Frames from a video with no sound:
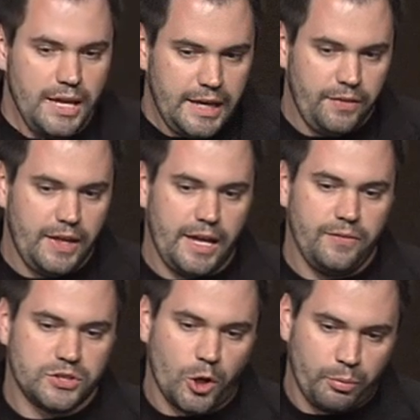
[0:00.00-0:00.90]
In the end,
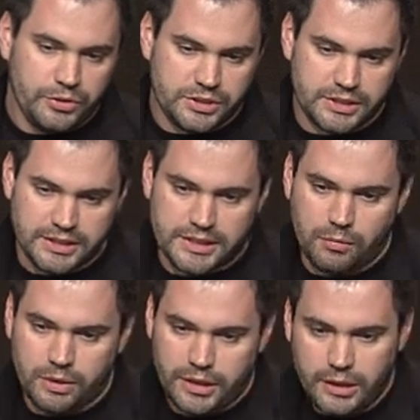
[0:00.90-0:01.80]
this all produces an
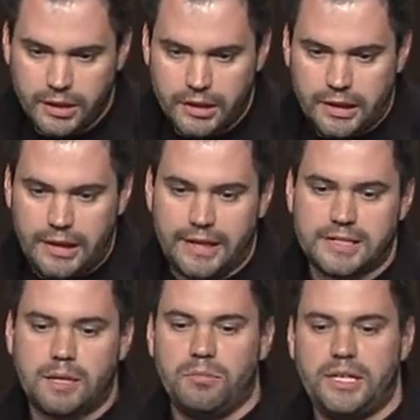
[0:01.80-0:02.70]
assembly. An
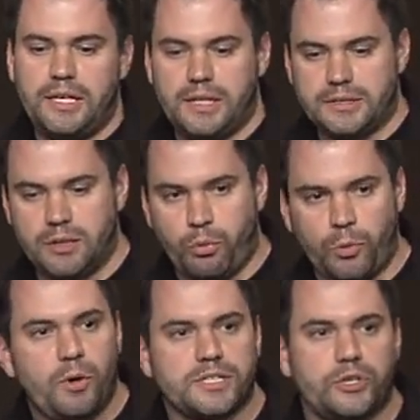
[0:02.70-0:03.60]
assembly is a
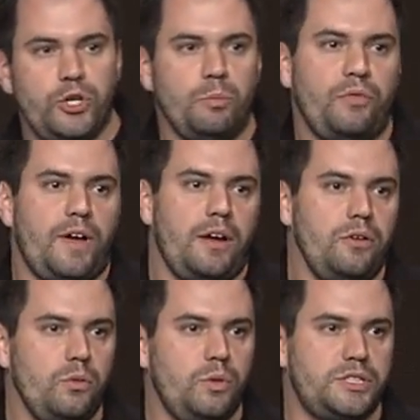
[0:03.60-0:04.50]
portable executable
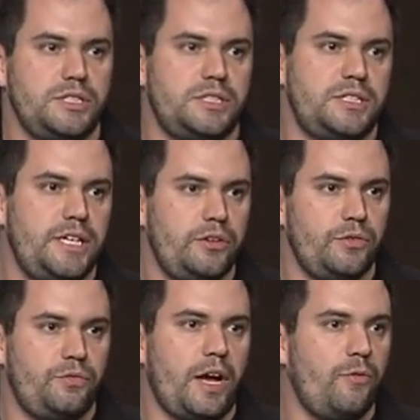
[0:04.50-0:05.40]
file, which is the
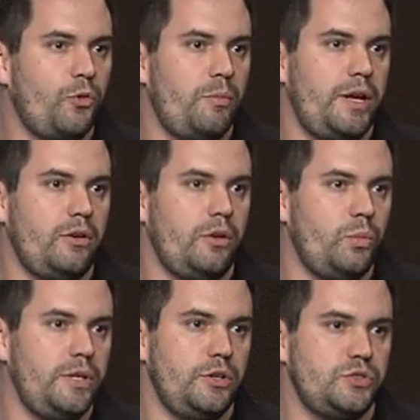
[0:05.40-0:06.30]
standard file format on
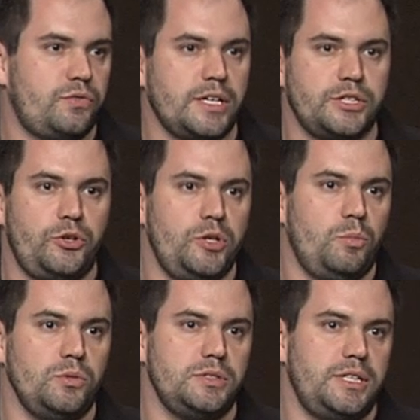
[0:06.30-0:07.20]
Windows for
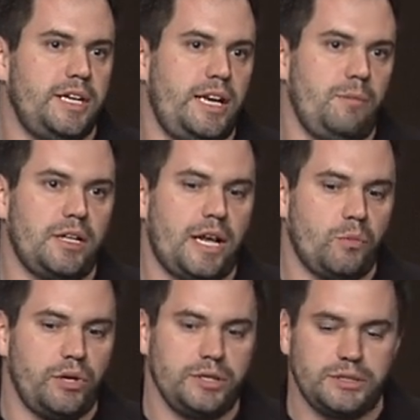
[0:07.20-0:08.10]
executables and dynamic
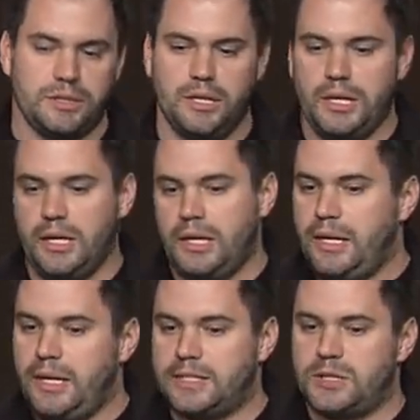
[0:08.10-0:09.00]
libraries.
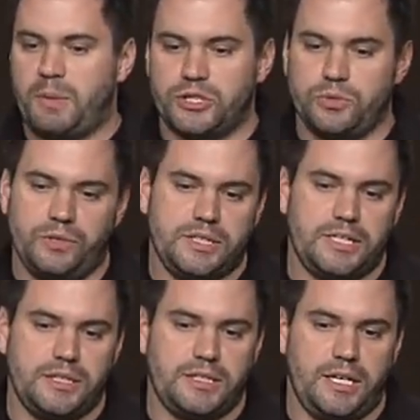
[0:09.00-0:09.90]
It's special in the
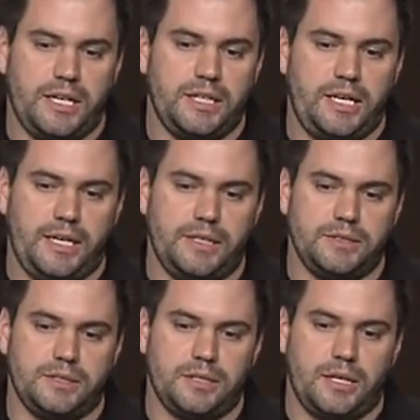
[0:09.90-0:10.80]
sense that it
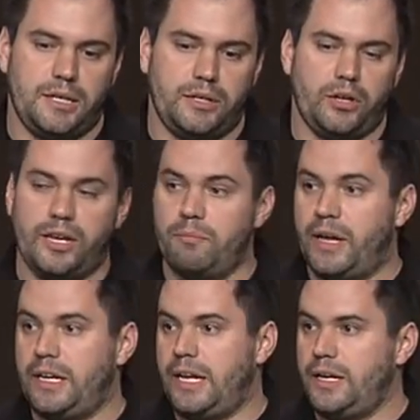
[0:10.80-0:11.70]
contains .NET
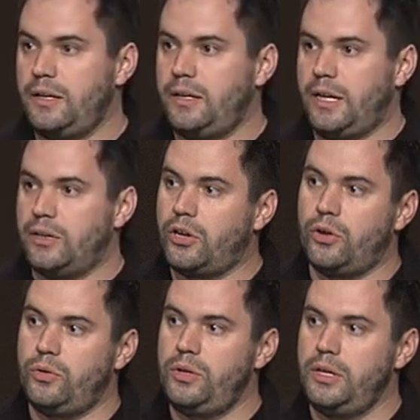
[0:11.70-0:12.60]
metadata and
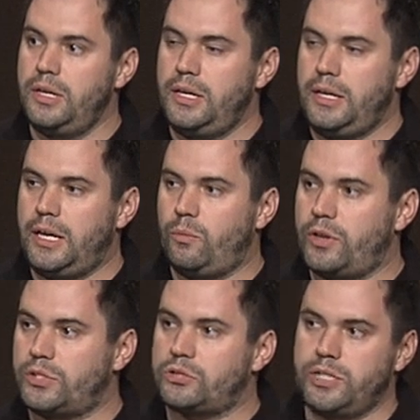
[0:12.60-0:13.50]
code in one
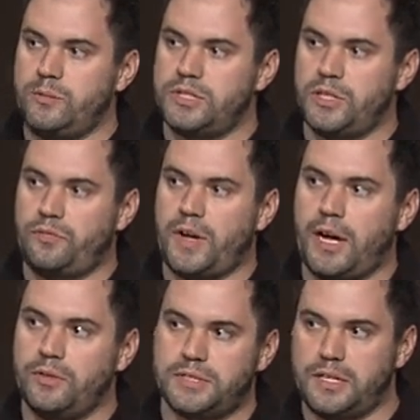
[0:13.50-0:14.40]
of the streams in the
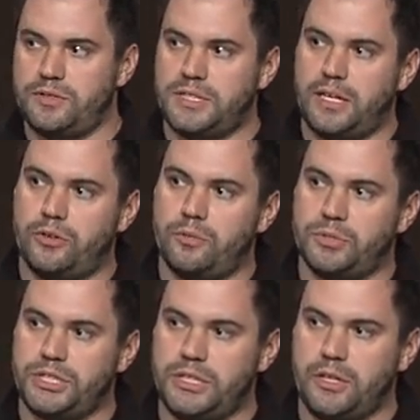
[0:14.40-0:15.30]
file instead of standard
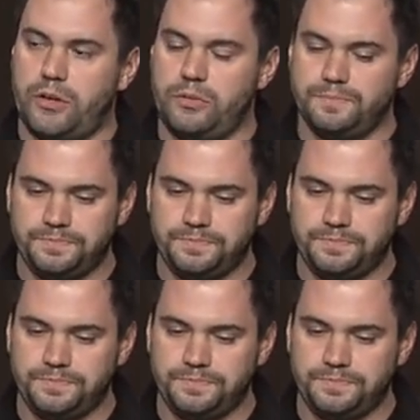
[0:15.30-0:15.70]
machine code.